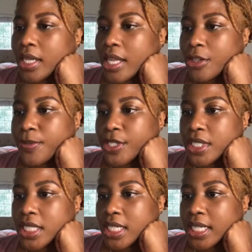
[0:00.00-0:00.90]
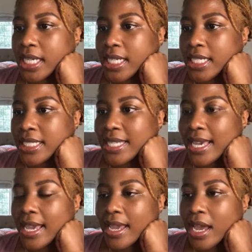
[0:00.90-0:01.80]
Cloud bursting is
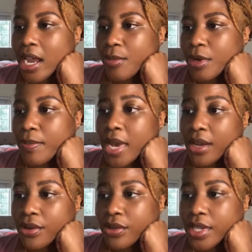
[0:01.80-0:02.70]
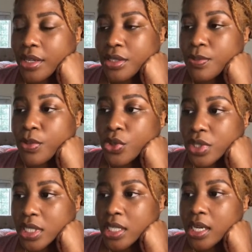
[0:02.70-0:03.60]
a hybrid model that is
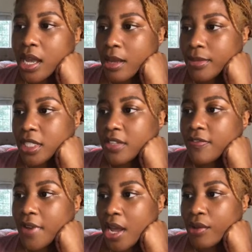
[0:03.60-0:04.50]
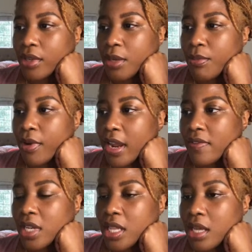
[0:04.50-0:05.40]
mostly commonly found in
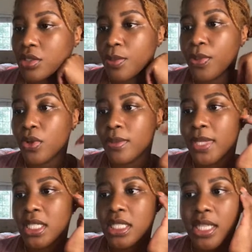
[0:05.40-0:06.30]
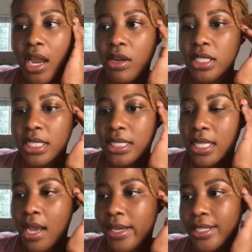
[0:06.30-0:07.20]
private cloud deployments that are
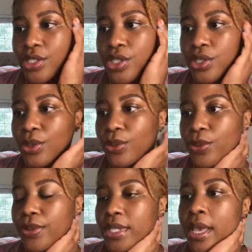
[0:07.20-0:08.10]
designed to use